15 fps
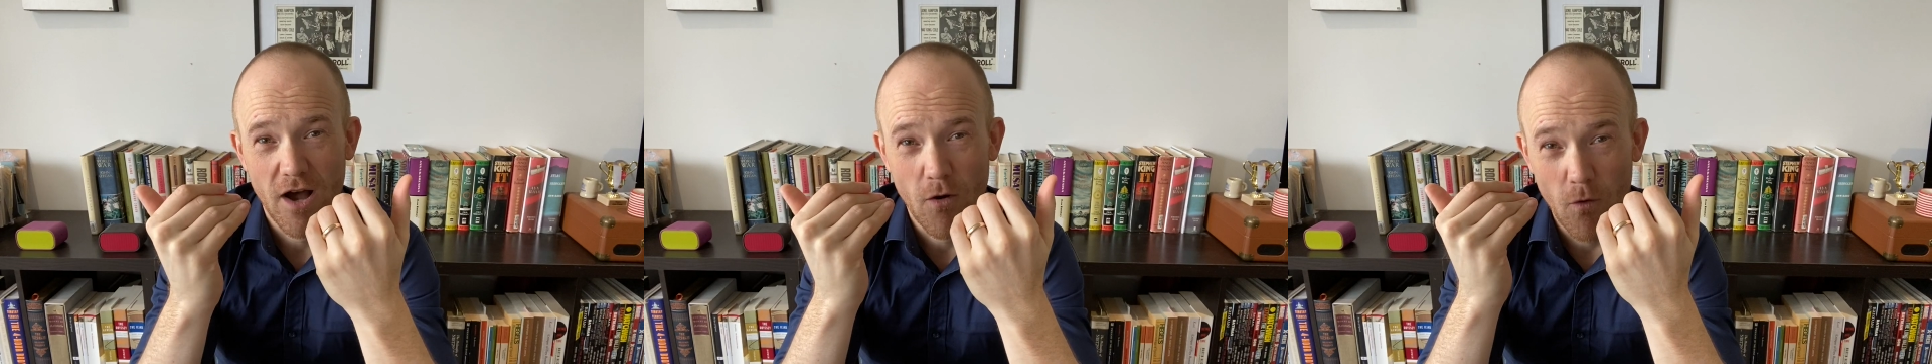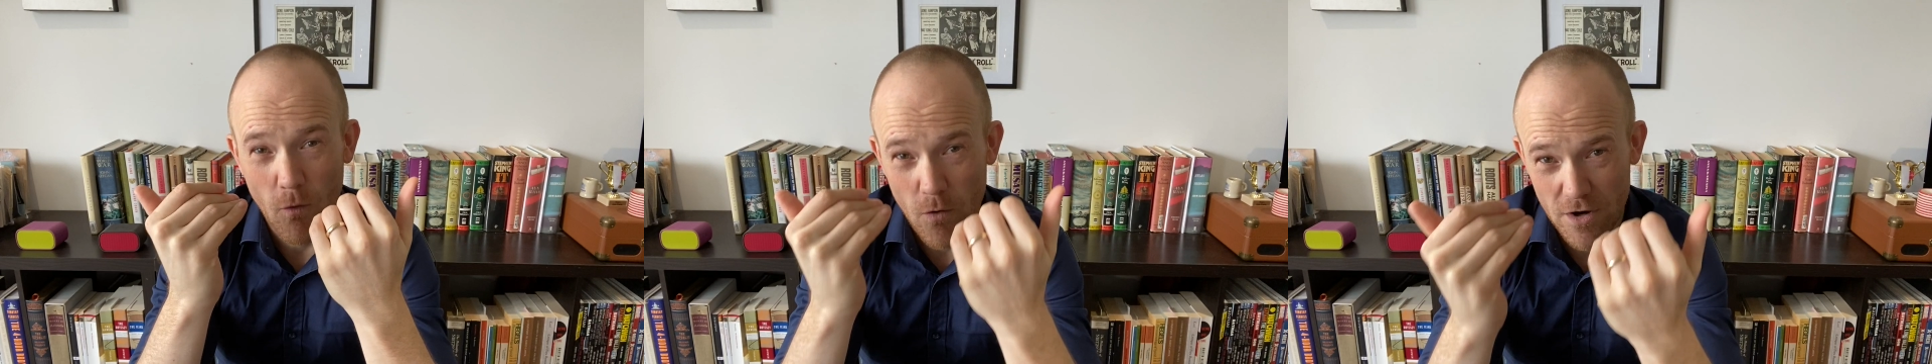
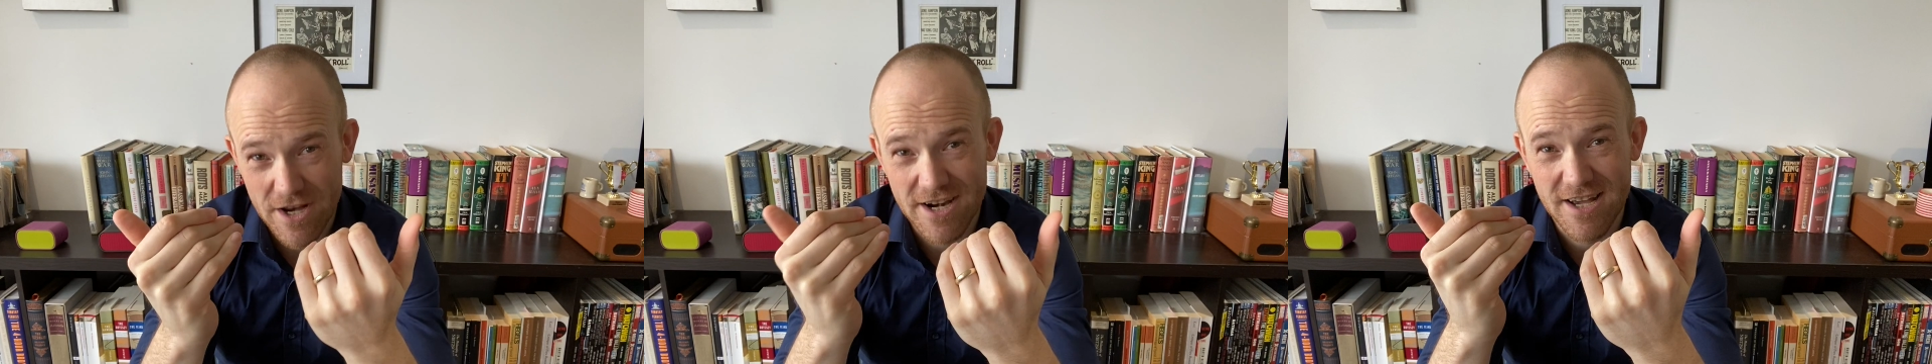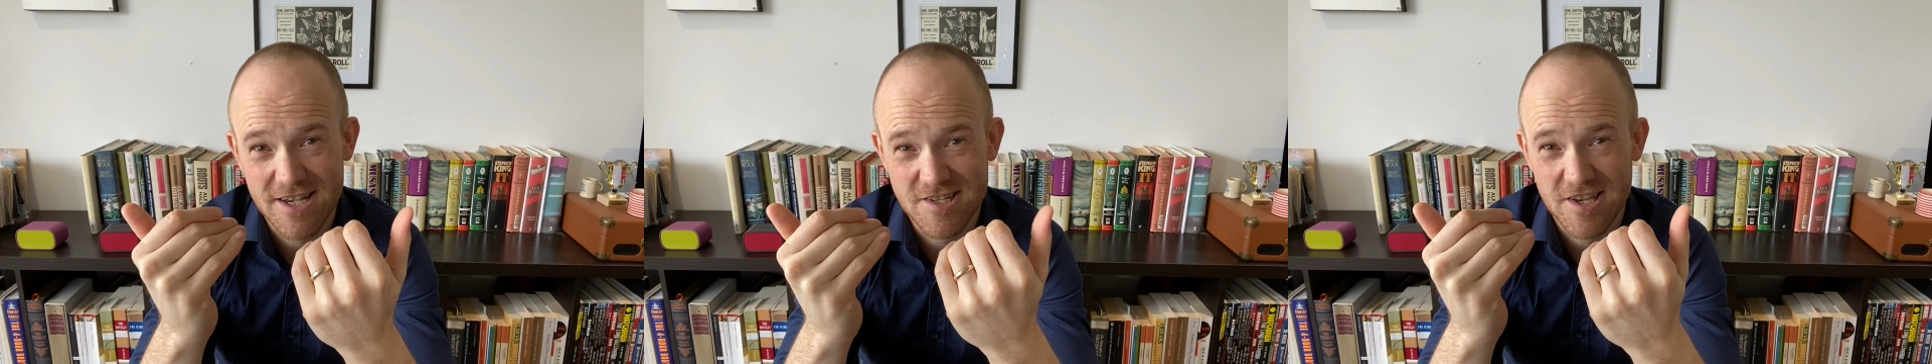
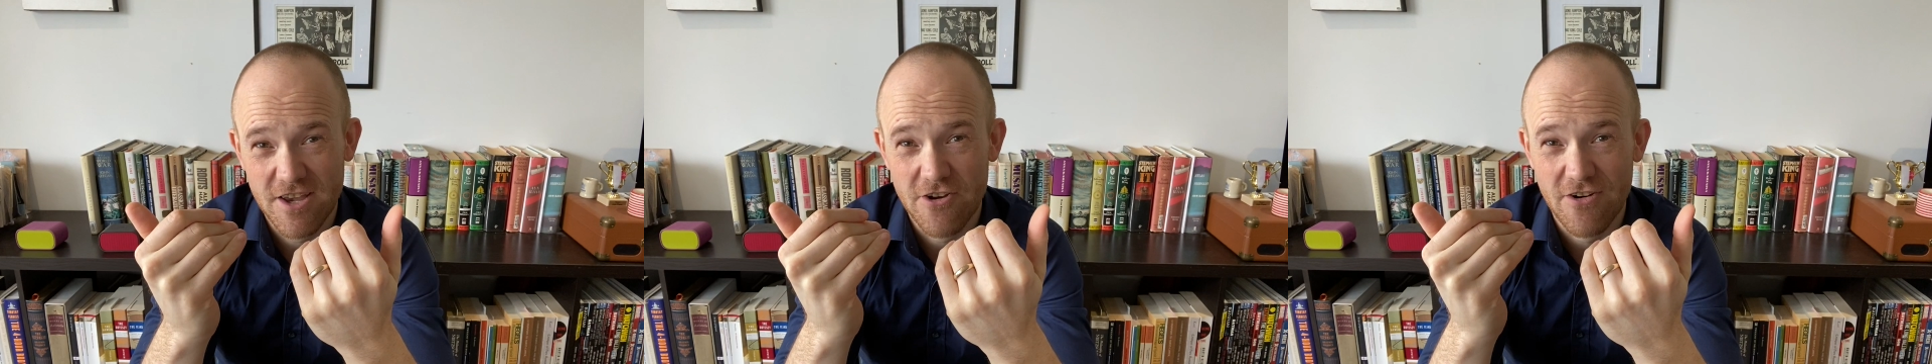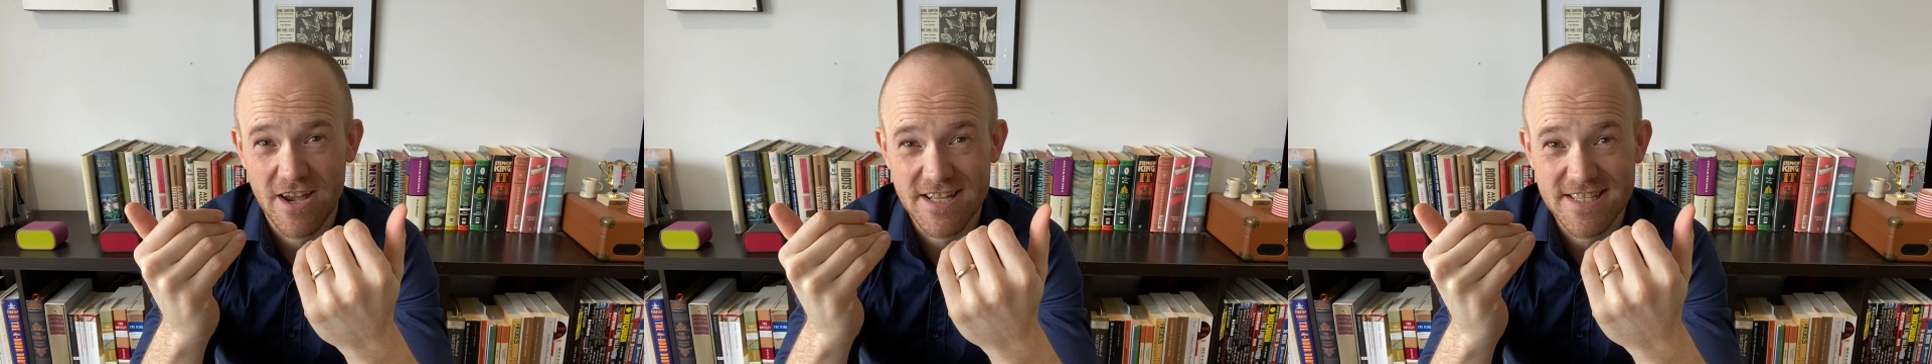organizing
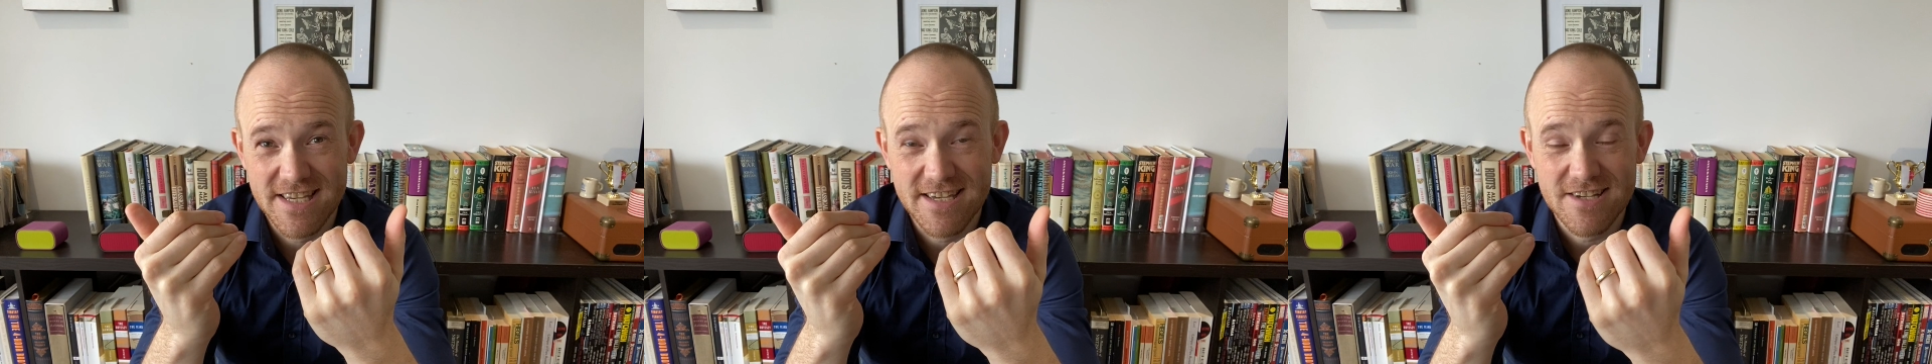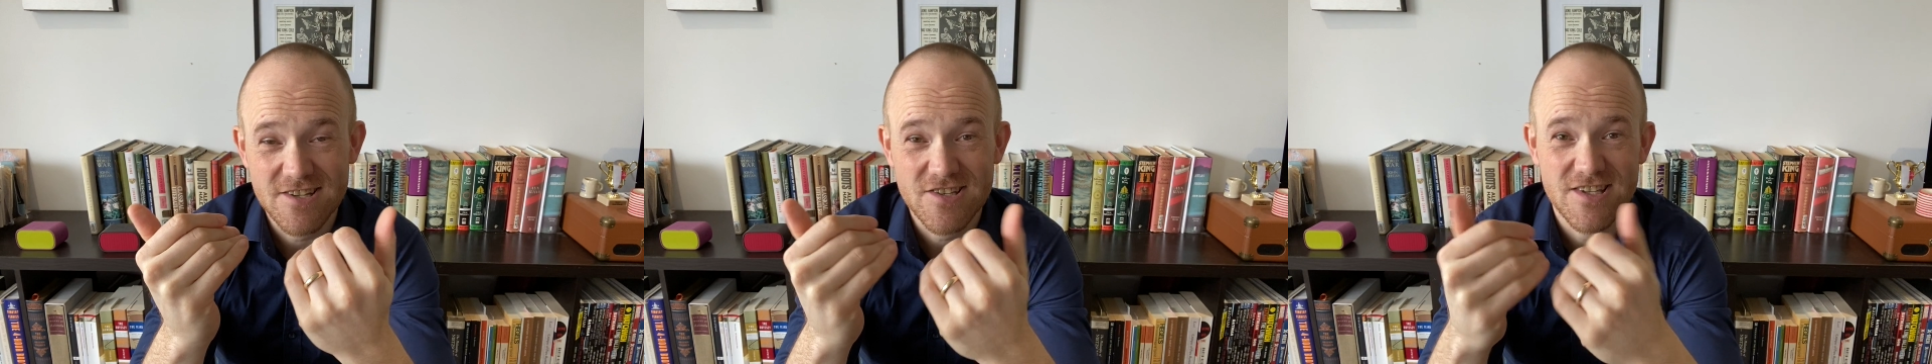your
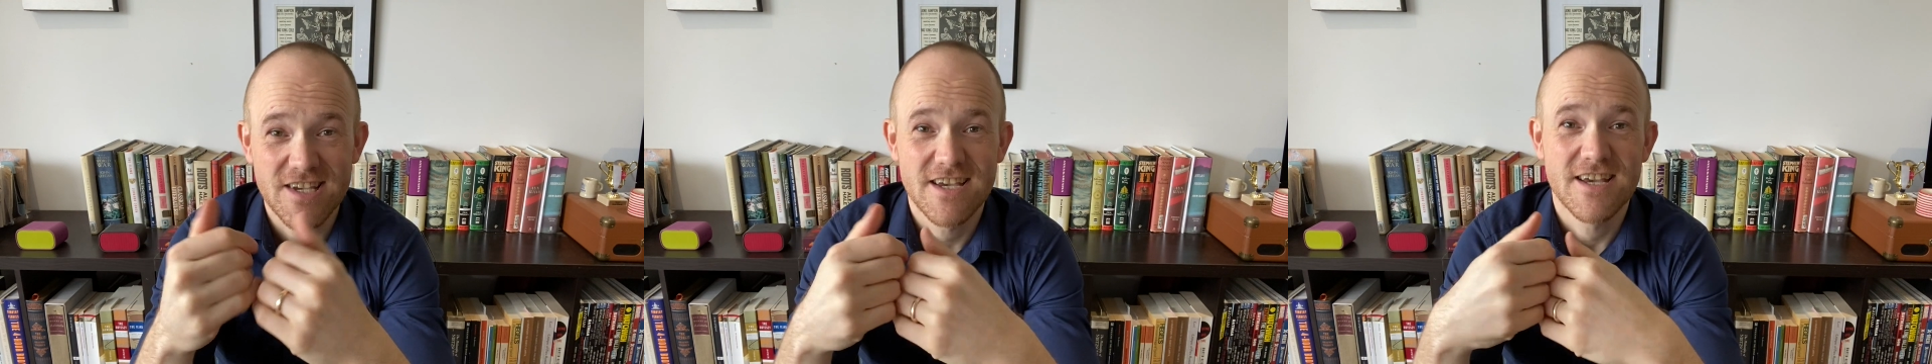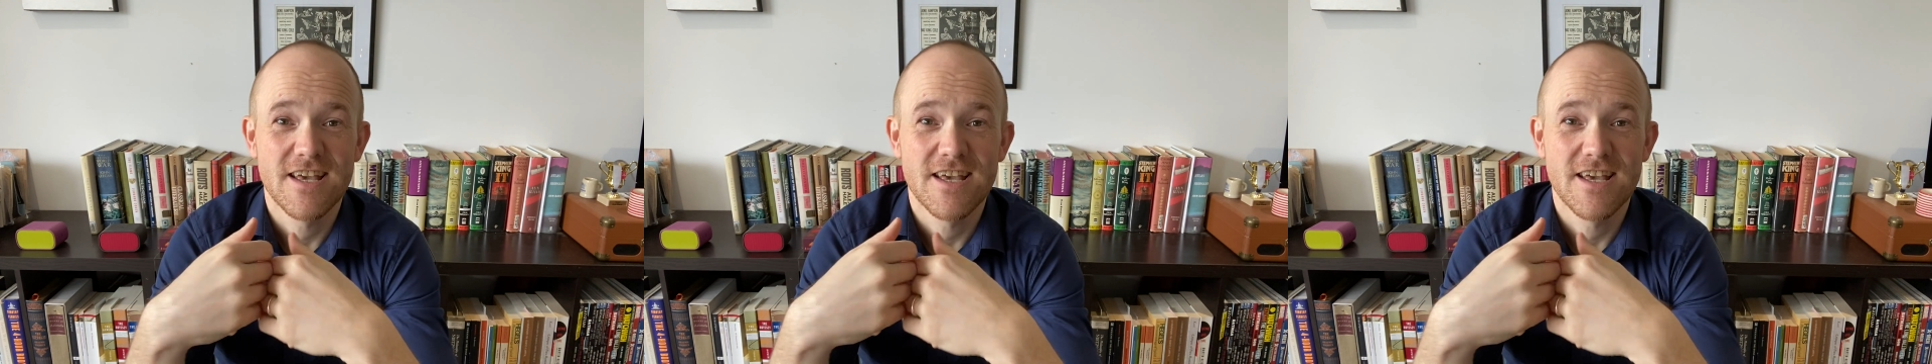ideas,